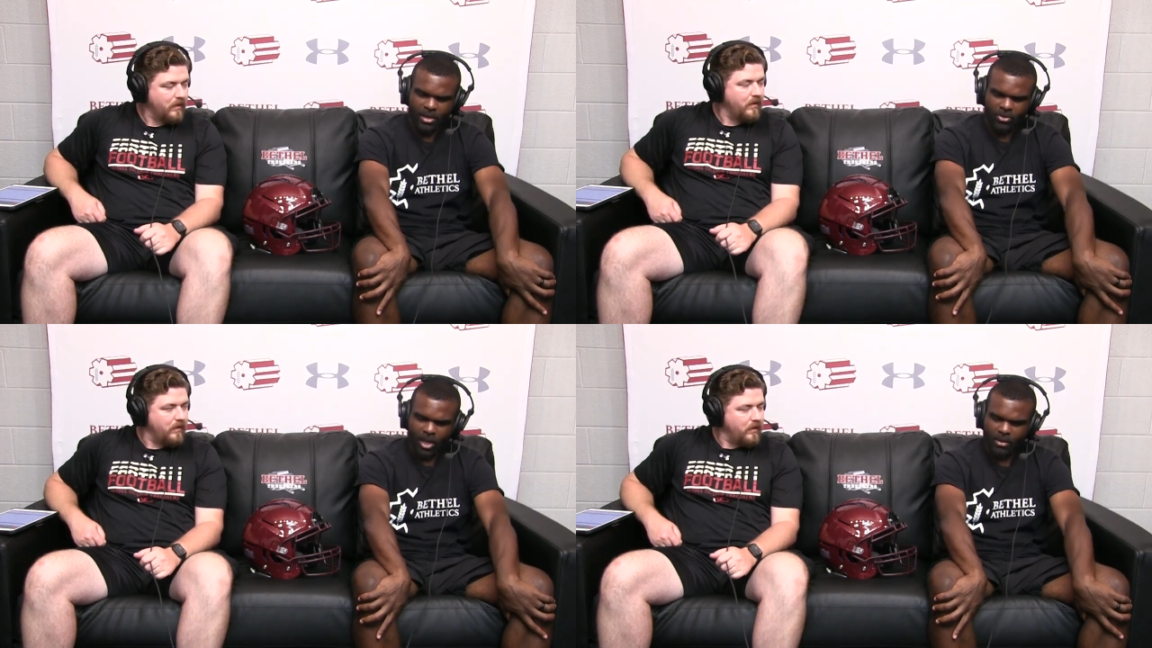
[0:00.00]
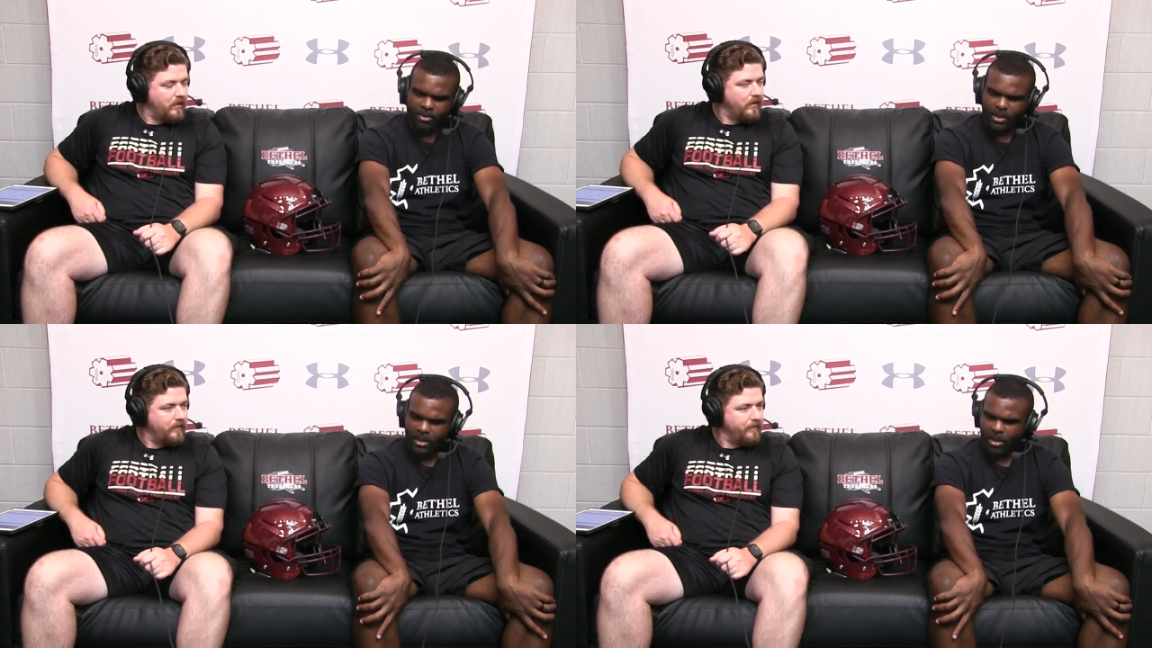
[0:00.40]
Speaker 1: trying to
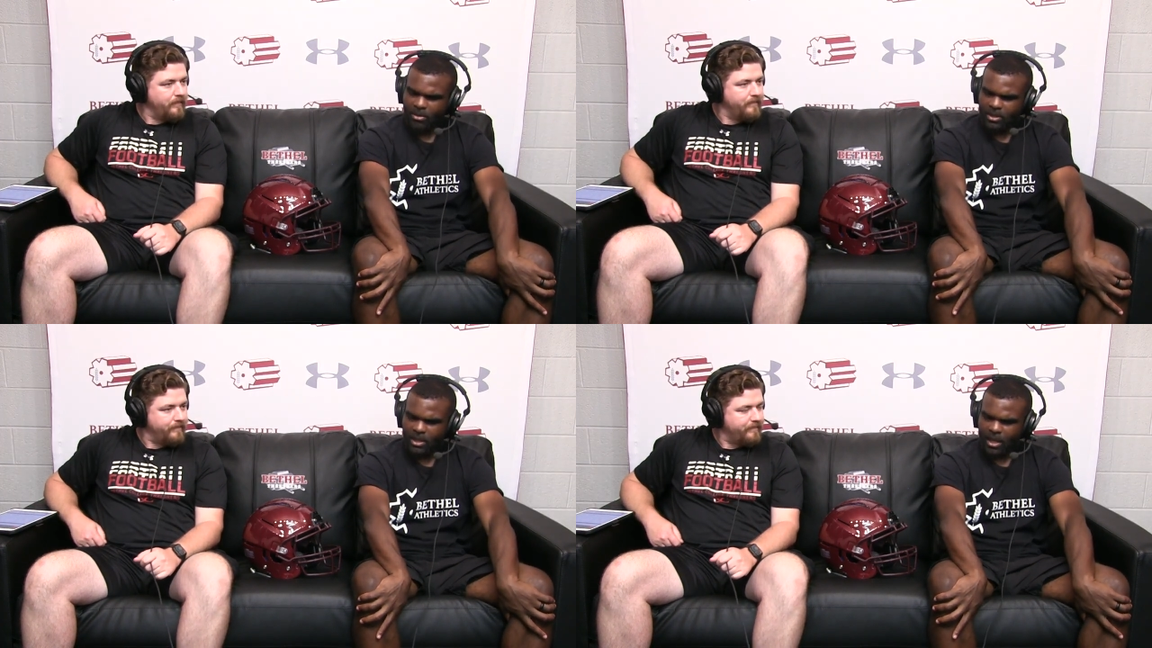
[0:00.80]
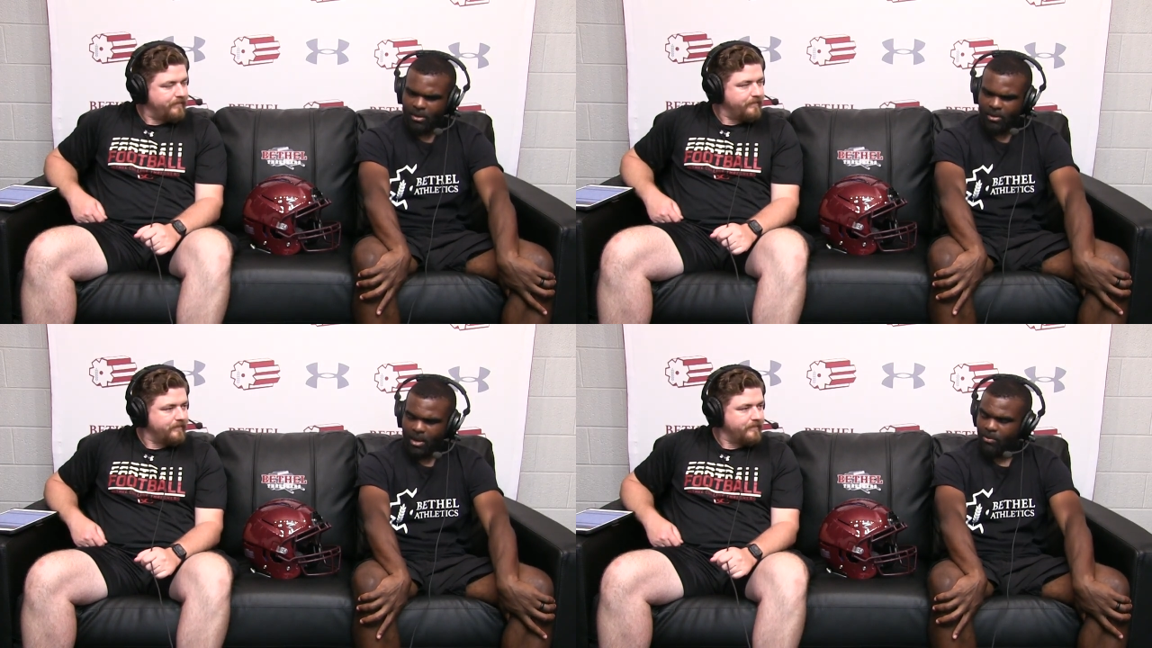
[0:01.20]
put it all
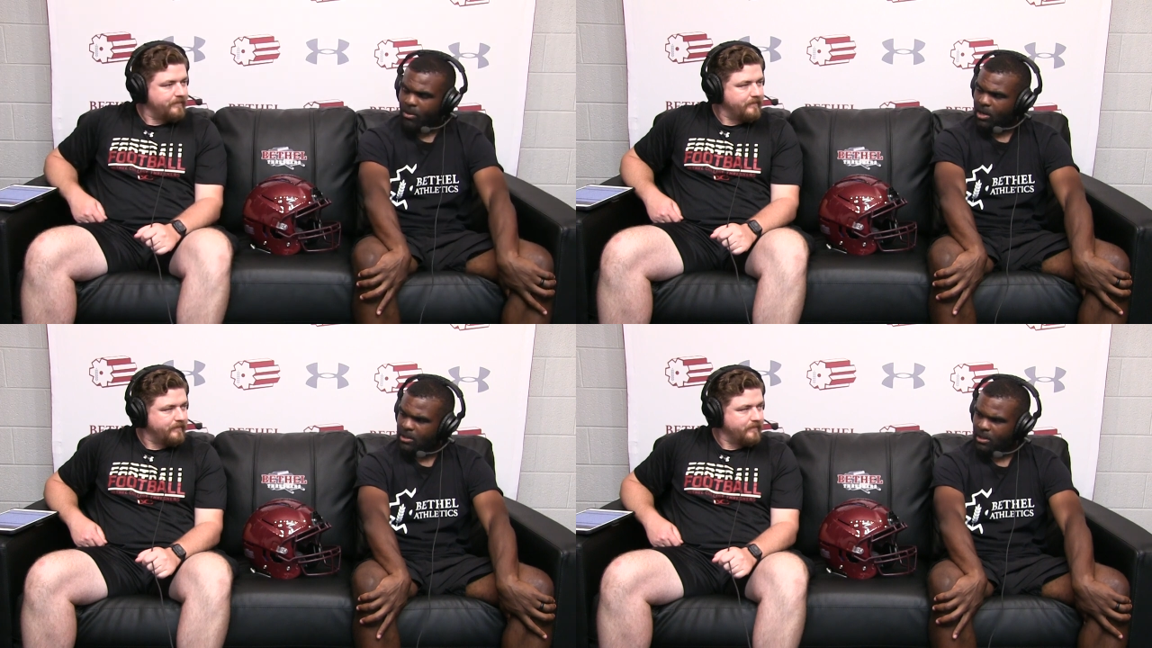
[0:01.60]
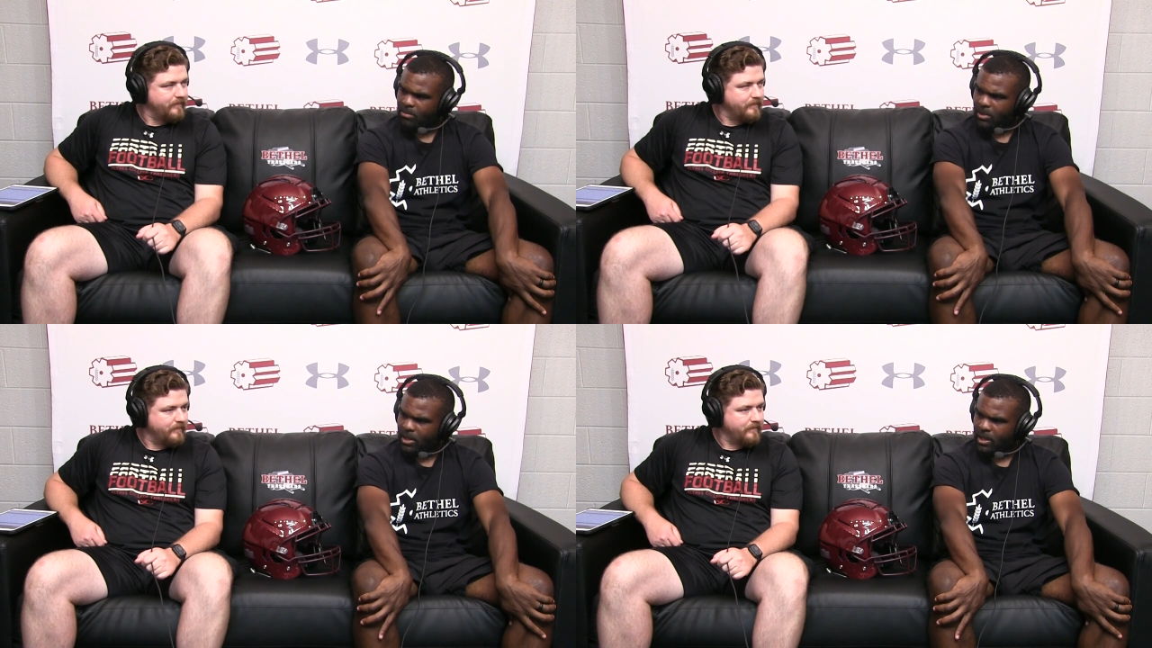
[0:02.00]
together at once
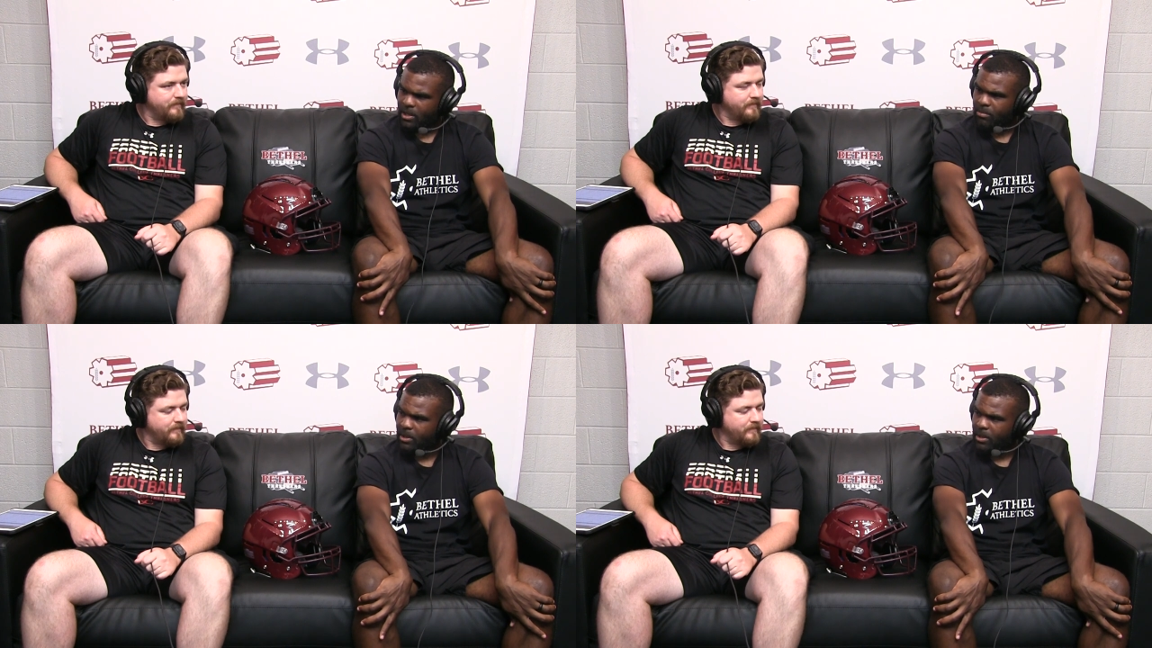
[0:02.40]
and play a mm-hmm.